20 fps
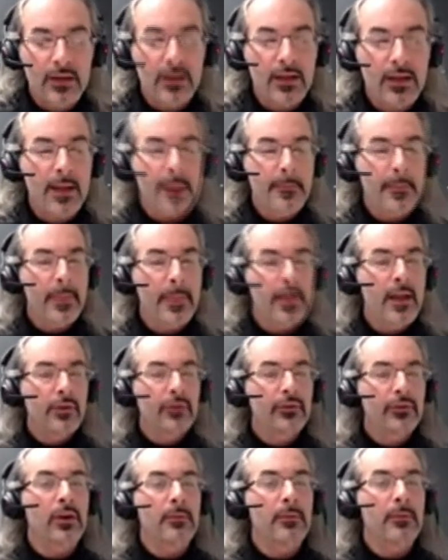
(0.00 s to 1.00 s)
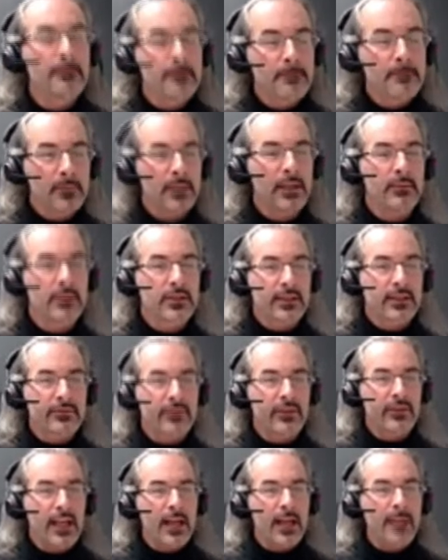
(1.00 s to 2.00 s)
Okay, so let me just
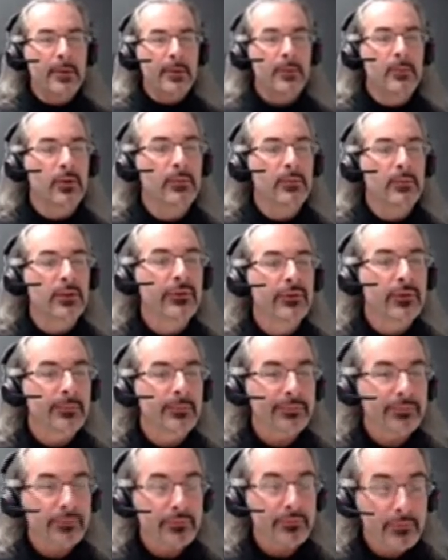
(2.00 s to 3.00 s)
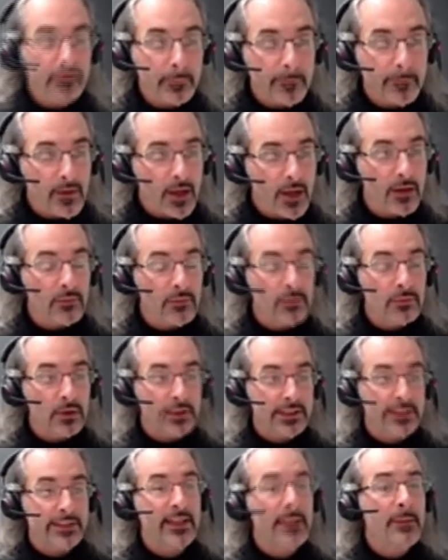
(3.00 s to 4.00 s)
recap a moment.
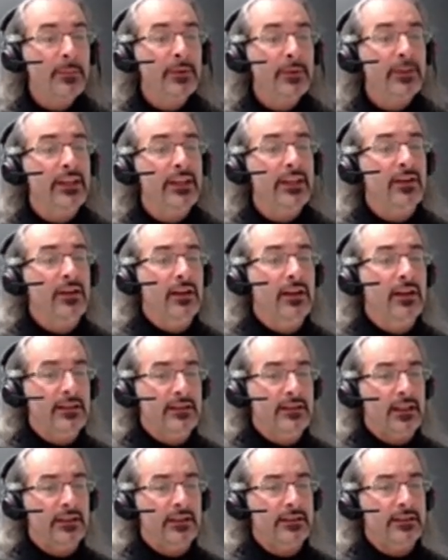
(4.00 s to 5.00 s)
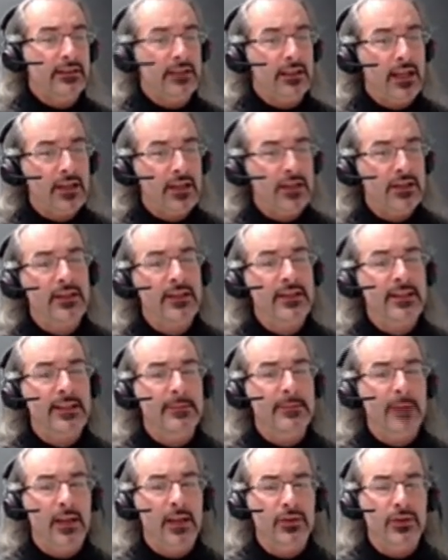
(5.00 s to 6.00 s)
What has happened here is that the large charge
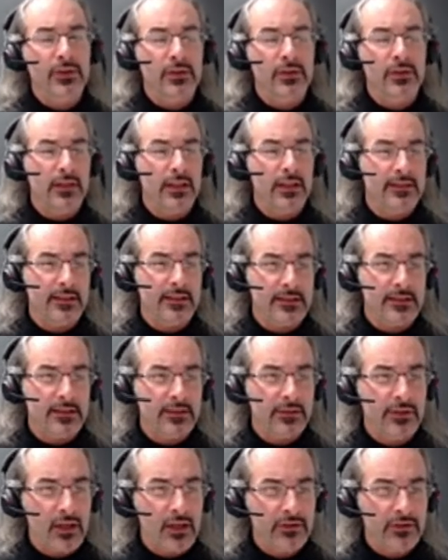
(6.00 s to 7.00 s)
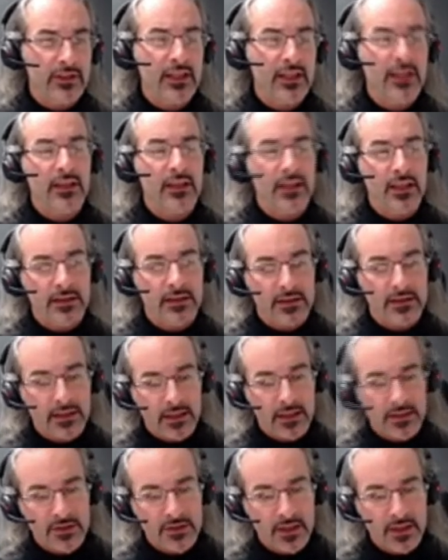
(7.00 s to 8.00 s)
expansion is asymptotic in the
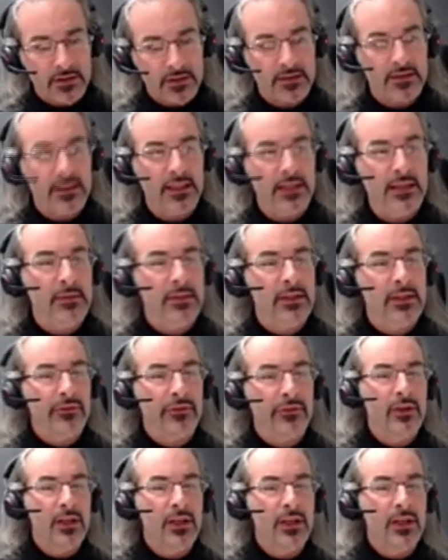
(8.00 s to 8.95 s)
large n limit.